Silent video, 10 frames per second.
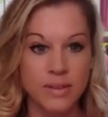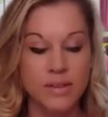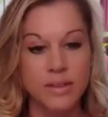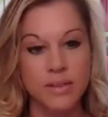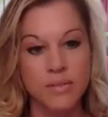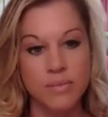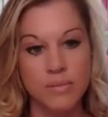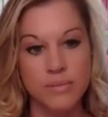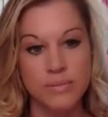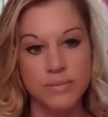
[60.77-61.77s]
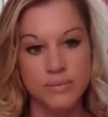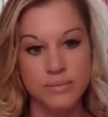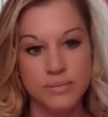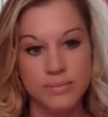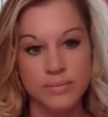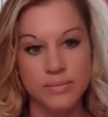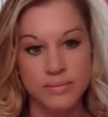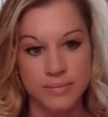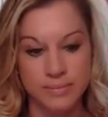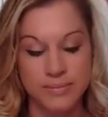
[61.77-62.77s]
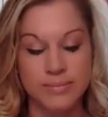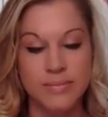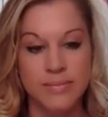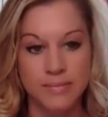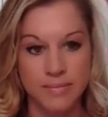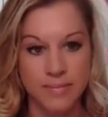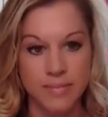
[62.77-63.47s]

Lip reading: [no speech]